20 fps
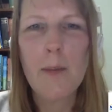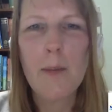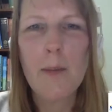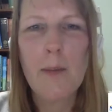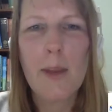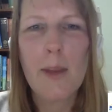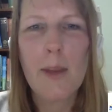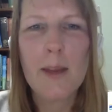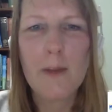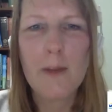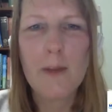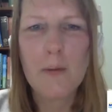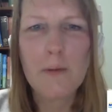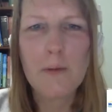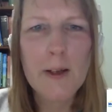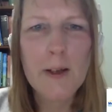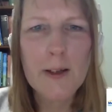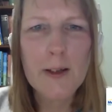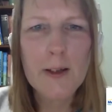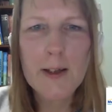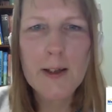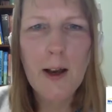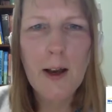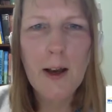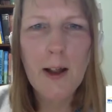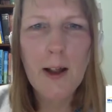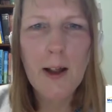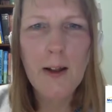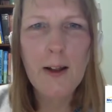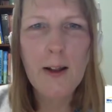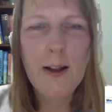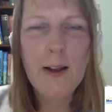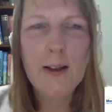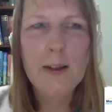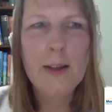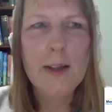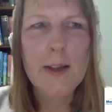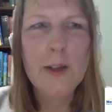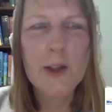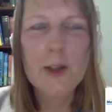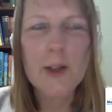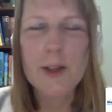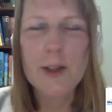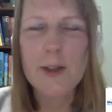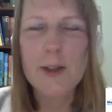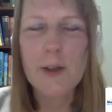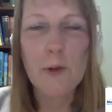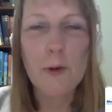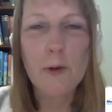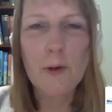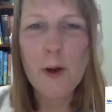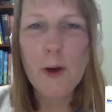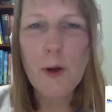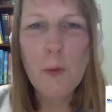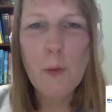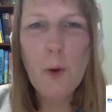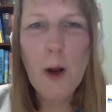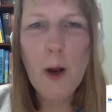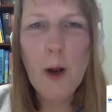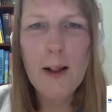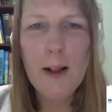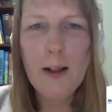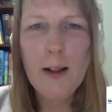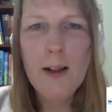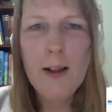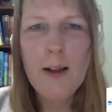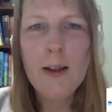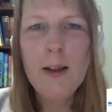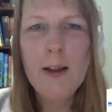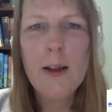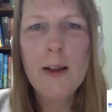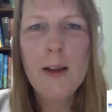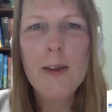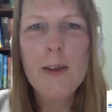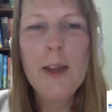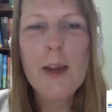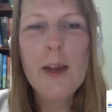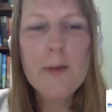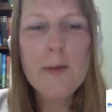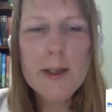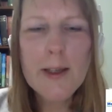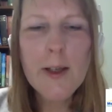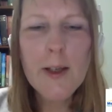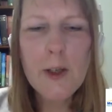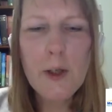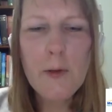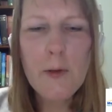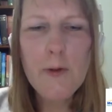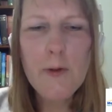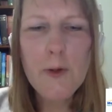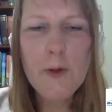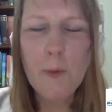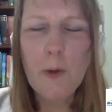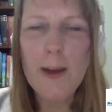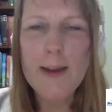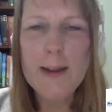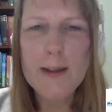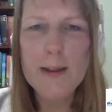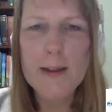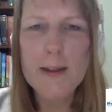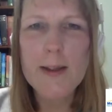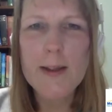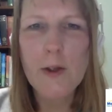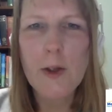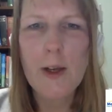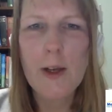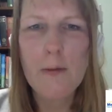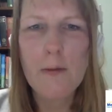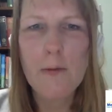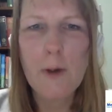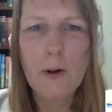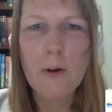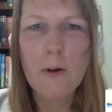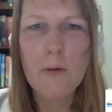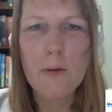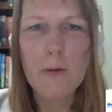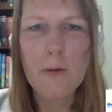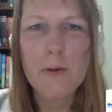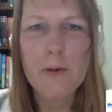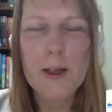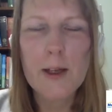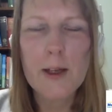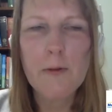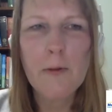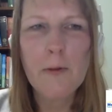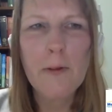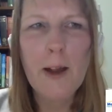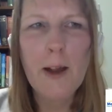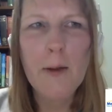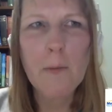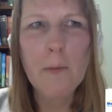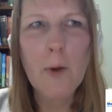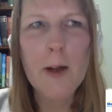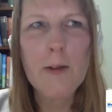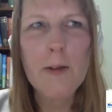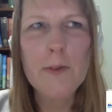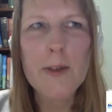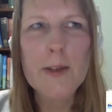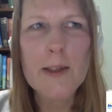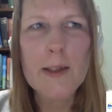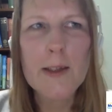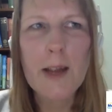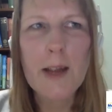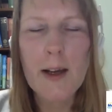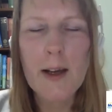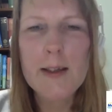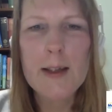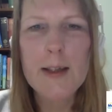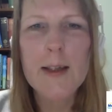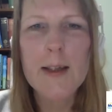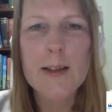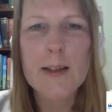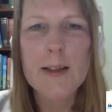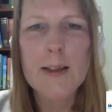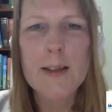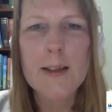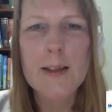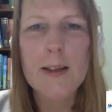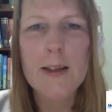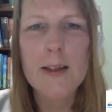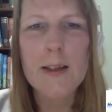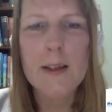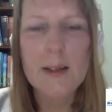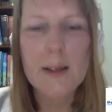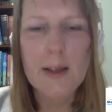infertile, they just don't grow well. There is a huge wastage involved. In fact, one of the scientists that